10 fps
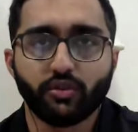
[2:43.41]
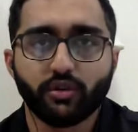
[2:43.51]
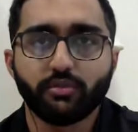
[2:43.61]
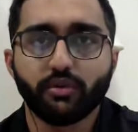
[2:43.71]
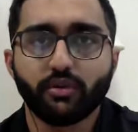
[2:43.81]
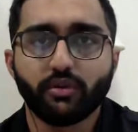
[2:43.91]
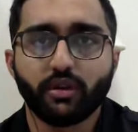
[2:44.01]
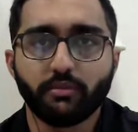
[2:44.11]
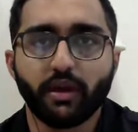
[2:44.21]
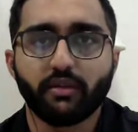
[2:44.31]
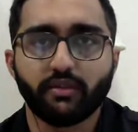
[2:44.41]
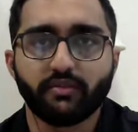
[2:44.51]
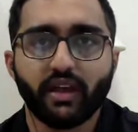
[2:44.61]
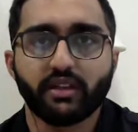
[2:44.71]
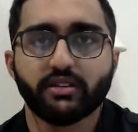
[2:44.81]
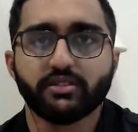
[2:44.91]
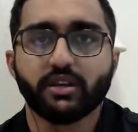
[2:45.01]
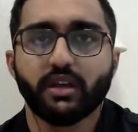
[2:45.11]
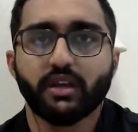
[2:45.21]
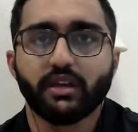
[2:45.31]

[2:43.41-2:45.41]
durable competitive advantage